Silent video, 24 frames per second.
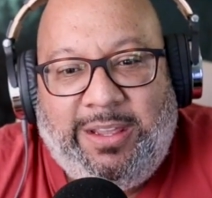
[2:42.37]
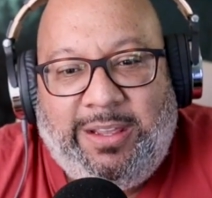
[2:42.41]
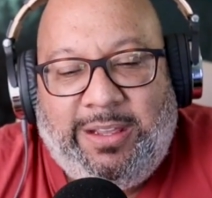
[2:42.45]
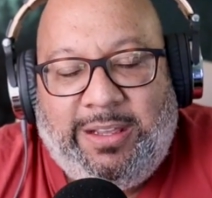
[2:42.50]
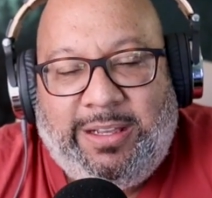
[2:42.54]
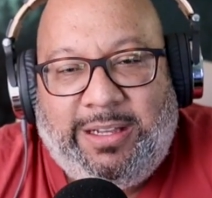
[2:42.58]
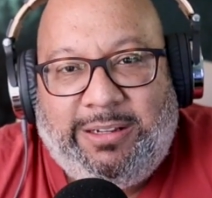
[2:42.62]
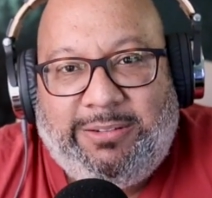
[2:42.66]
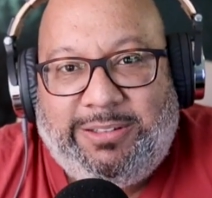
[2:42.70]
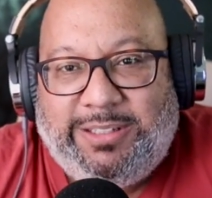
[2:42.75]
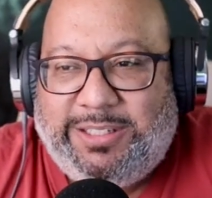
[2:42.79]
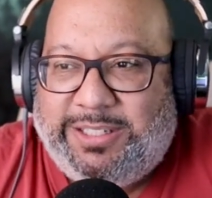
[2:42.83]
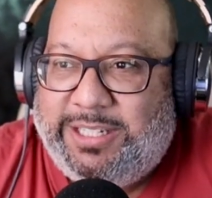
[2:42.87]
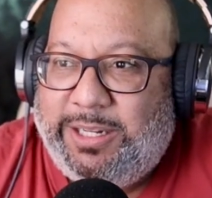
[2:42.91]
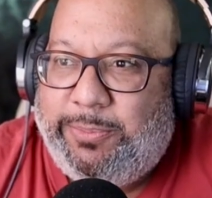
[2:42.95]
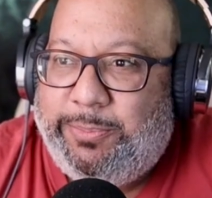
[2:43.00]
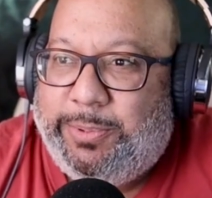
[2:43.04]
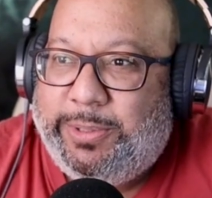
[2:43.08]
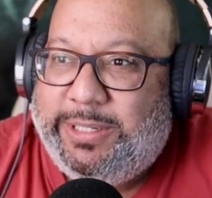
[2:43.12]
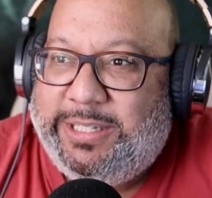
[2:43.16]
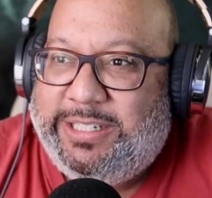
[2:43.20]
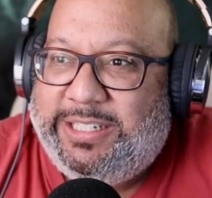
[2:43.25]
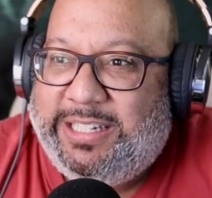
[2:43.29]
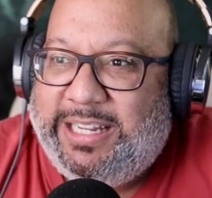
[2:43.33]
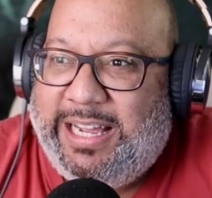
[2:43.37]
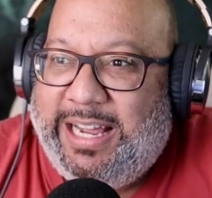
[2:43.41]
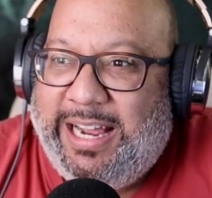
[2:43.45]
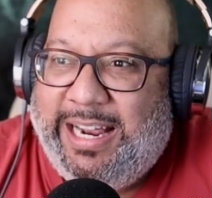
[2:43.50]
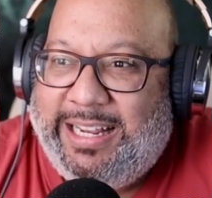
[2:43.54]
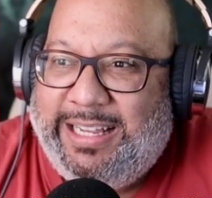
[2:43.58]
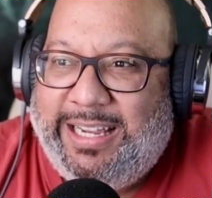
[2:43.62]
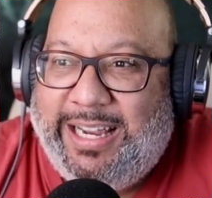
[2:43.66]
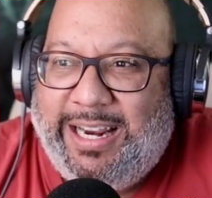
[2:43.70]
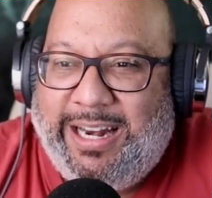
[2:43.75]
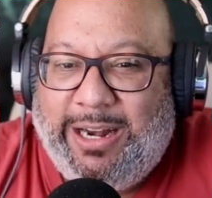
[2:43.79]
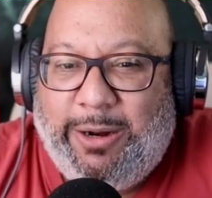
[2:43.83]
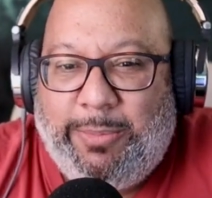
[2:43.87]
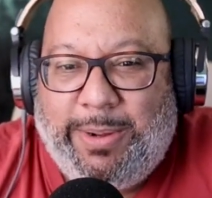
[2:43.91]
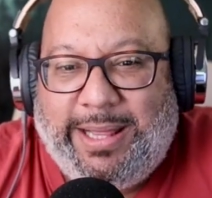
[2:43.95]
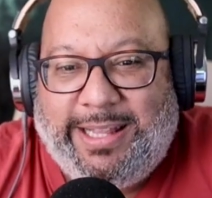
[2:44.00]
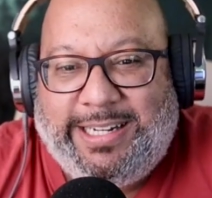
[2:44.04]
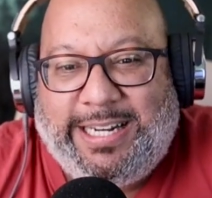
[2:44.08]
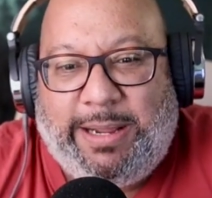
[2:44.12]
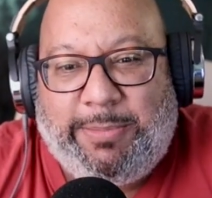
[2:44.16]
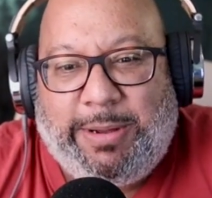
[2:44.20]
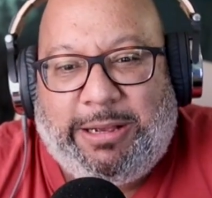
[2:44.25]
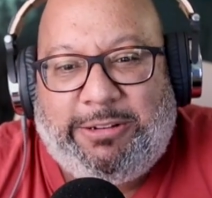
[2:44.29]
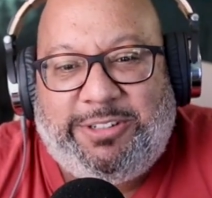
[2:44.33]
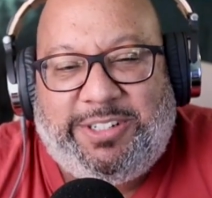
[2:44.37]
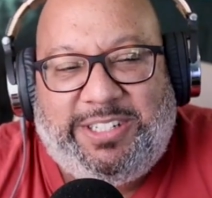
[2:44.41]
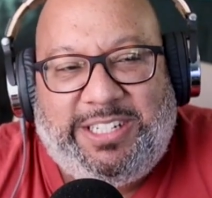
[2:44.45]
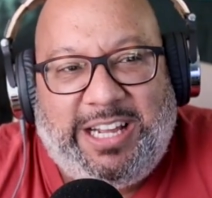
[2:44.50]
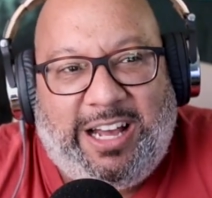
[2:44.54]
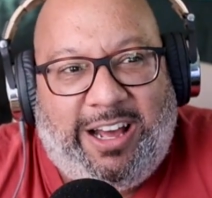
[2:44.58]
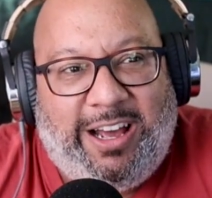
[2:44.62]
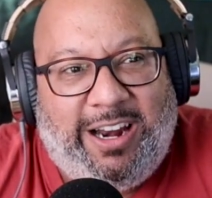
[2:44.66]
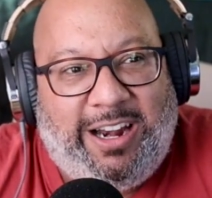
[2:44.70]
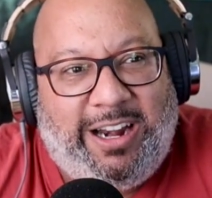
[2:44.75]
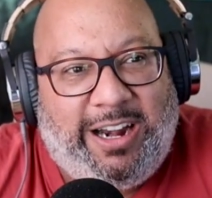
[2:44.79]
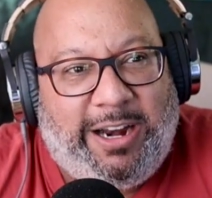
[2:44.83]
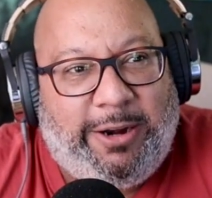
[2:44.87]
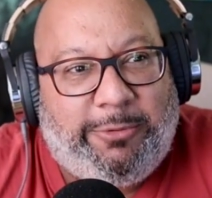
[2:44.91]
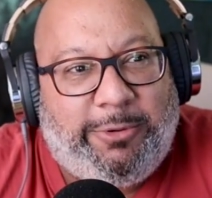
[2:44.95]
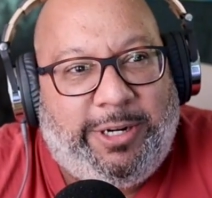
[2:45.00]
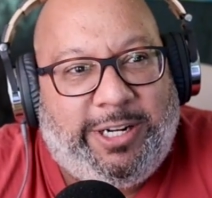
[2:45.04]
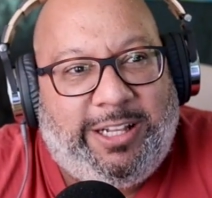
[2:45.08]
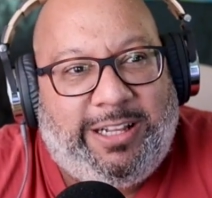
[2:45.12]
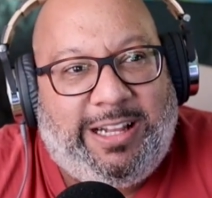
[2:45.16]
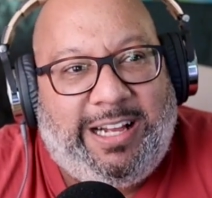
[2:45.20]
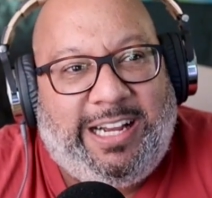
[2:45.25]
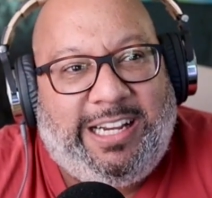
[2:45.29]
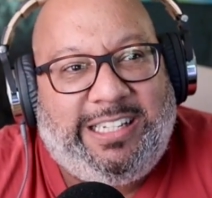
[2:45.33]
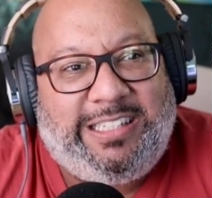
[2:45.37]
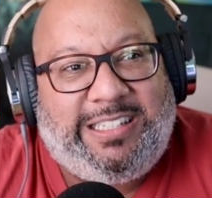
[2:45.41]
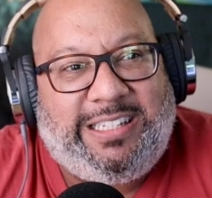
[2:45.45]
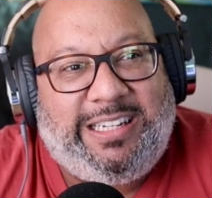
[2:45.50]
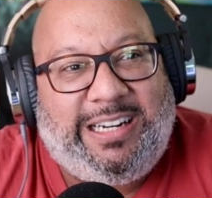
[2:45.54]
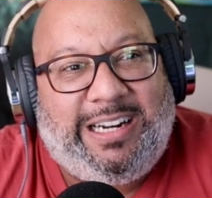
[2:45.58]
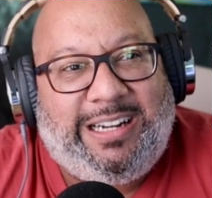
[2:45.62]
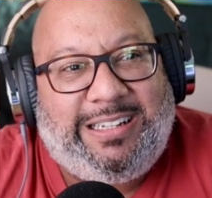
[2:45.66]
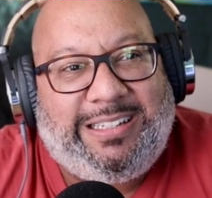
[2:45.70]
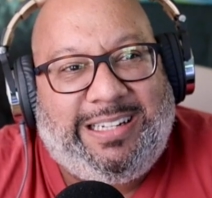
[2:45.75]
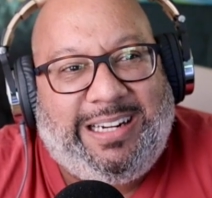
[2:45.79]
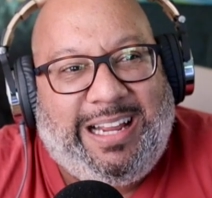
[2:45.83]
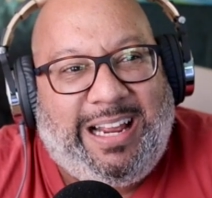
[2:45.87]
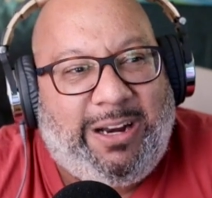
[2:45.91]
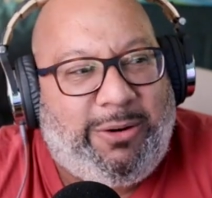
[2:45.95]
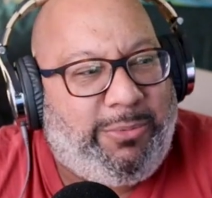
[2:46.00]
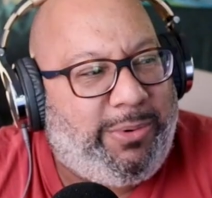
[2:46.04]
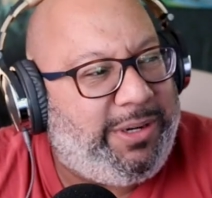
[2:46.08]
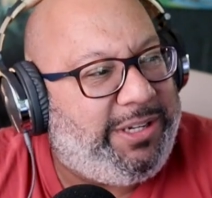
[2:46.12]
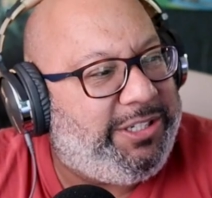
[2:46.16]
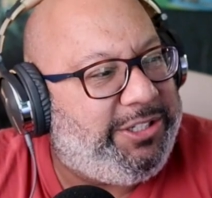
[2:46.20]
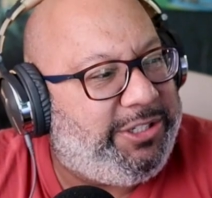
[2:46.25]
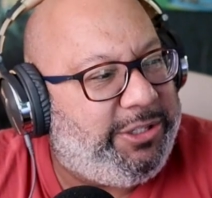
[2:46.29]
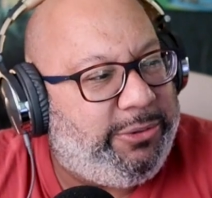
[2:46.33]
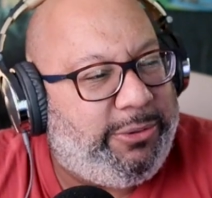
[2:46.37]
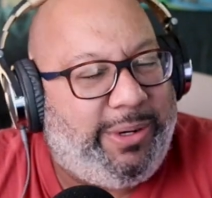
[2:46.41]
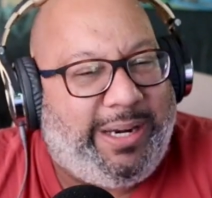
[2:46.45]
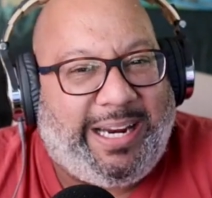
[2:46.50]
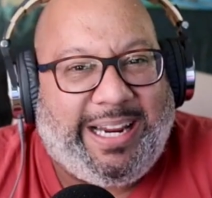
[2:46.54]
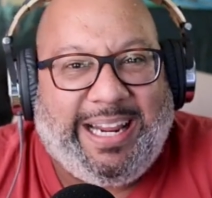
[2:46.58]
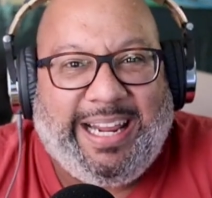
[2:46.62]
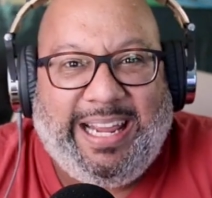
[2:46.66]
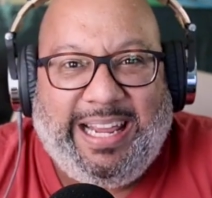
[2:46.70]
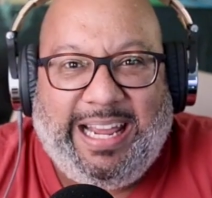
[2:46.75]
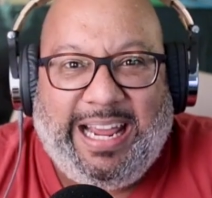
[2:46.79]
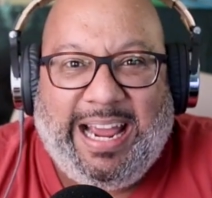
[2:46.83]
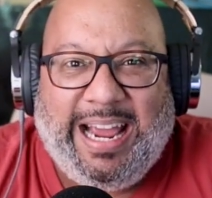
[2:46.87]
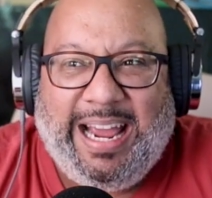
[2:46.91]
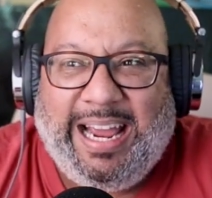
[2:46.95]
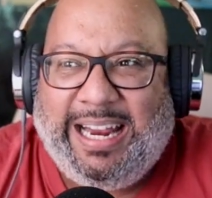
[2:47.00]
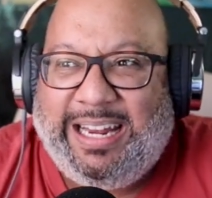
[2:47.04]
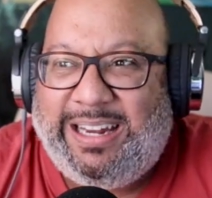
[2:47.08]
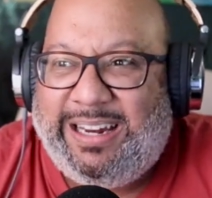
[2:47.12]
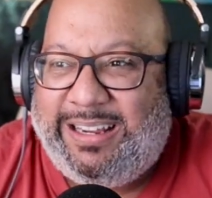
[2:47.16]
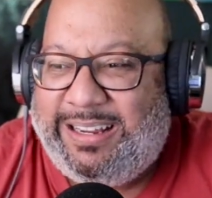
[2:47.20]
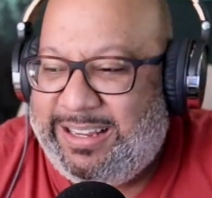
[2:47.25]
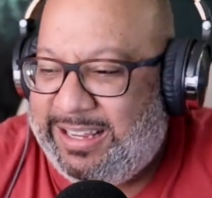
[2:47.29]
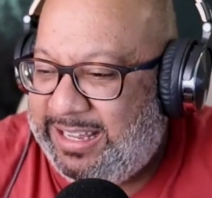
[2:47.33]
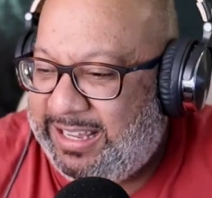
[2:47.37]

It was as simple as that. And by the time I was done and I realized it, I was like, I don't want to do it again.